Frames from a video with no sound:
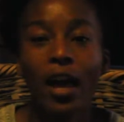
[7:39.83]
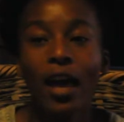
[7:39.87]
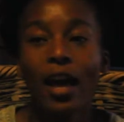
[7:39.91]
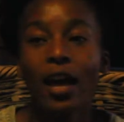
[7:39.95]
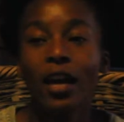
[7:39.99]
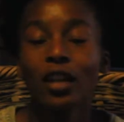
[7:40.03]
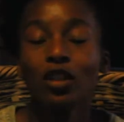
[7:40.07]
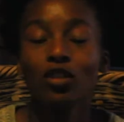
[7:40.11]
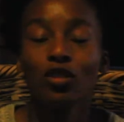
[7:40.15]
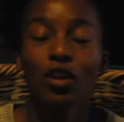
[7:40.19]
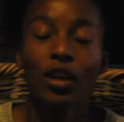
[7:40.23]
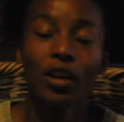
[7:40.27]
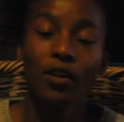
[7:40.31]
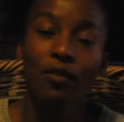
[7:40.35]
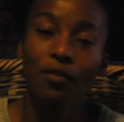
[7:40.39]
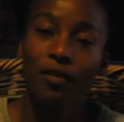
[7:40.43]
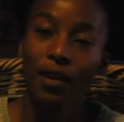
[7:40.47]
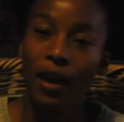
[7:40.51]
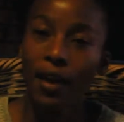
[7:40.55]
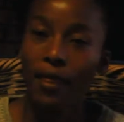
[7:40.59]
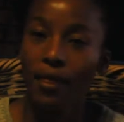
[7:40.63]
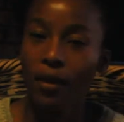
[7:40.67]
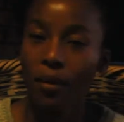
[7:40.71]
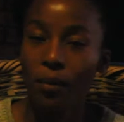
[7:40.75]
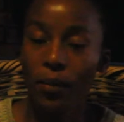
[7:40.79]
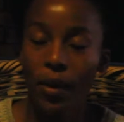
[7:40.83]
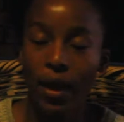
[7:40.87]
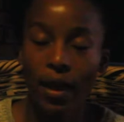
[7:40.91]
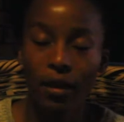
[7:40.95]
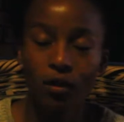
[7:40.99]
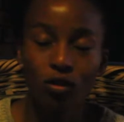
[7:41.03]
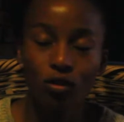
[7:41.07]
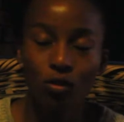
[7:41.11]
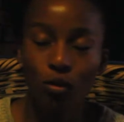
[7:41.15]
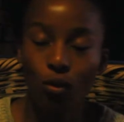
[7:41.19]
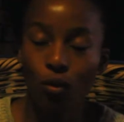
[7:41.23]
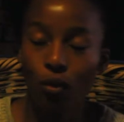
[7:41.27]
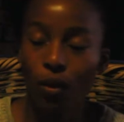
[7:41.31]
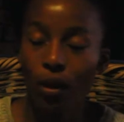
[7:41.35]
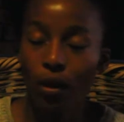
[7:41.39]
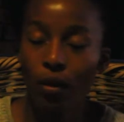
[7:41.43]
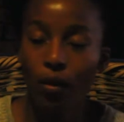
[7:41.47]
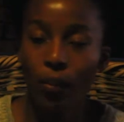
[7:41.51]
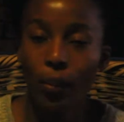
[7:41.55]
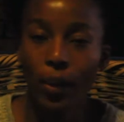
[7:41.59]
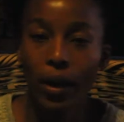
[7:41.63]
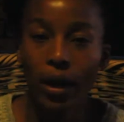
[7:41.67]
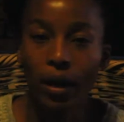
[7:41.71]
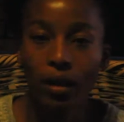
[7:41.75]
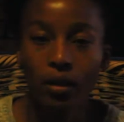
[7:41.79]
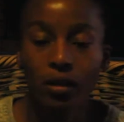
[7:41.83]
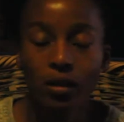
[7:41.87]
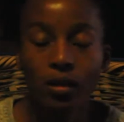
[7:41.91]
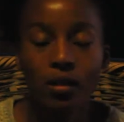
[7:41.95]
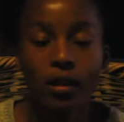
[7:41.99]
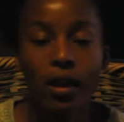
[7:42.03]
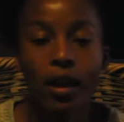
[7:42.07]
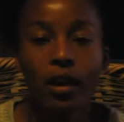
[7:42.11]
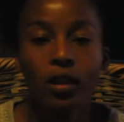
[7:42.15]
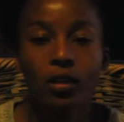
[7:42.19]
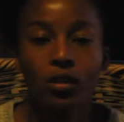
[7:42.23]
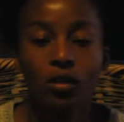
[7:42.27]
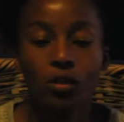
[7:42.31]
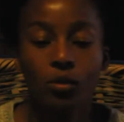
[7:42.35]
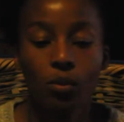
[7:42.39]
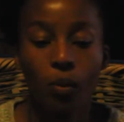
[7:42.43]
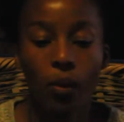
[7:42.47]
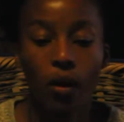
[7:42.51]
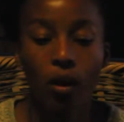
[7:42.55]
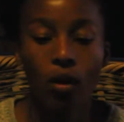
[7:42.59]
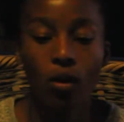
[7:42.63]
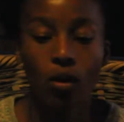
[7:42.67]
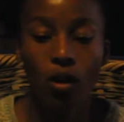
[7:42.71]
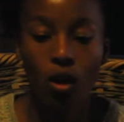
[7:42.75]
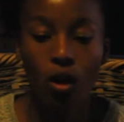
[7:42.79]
and you can find them at your local banks as well.